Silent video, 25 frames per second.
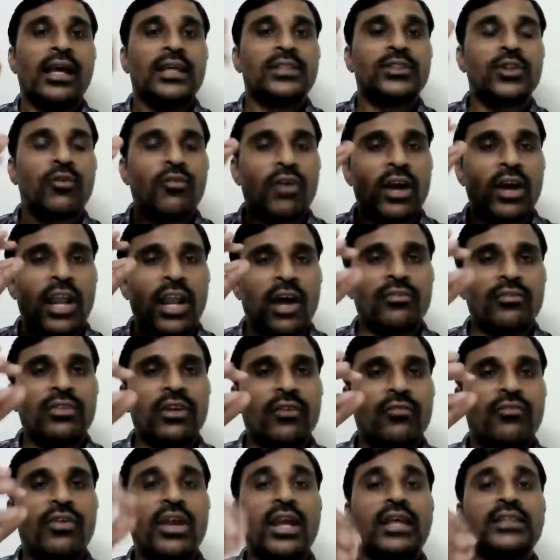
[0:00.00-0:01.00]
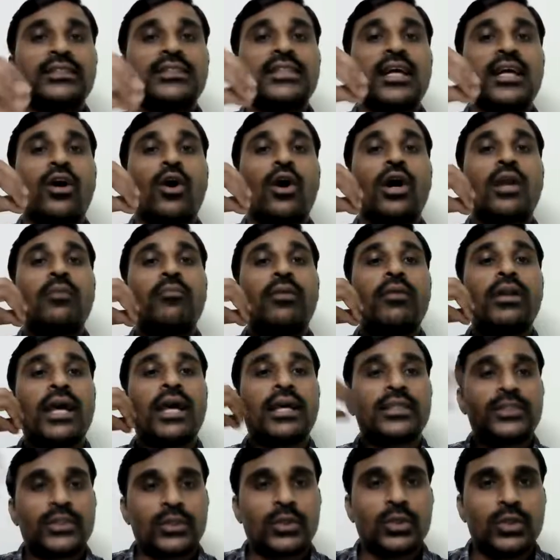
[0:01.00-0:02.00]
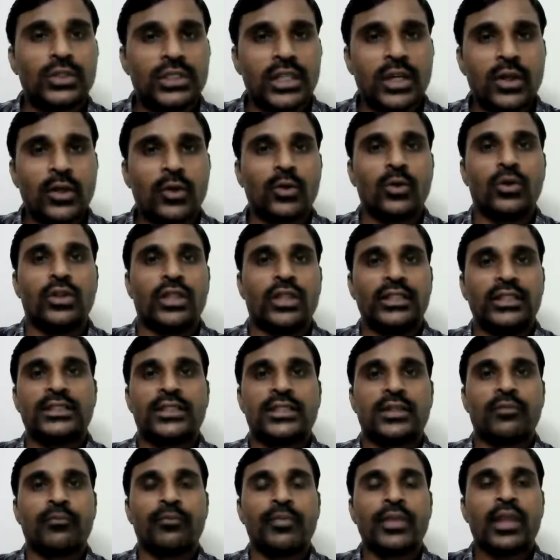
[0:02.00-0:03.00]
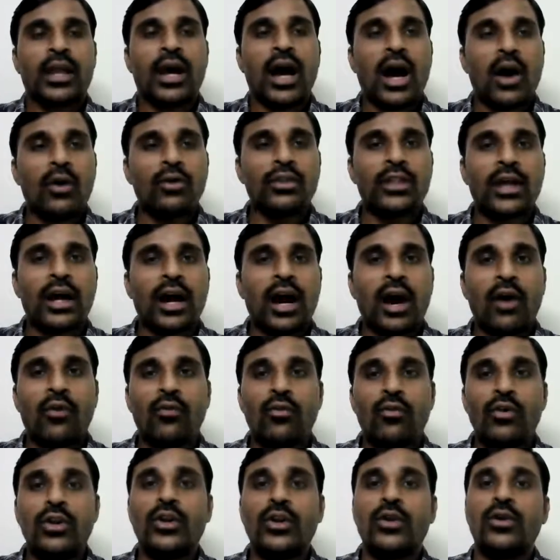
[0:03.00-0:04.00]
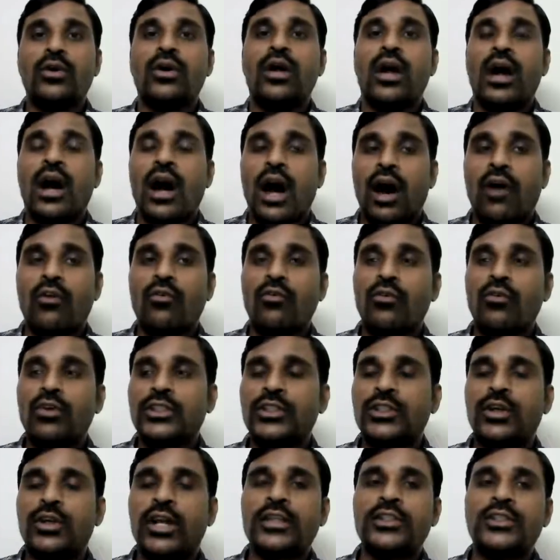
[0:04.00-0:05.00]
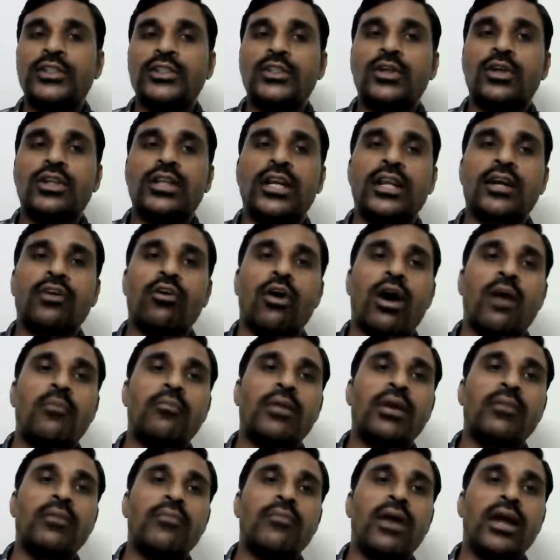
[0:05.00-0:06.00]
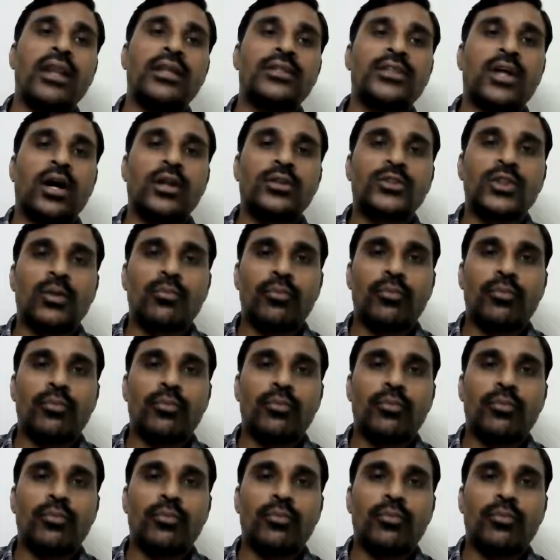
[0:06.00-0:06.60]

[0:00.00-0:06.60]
So one of the ways the government has chosen to do this, how we should ensure that a common man is also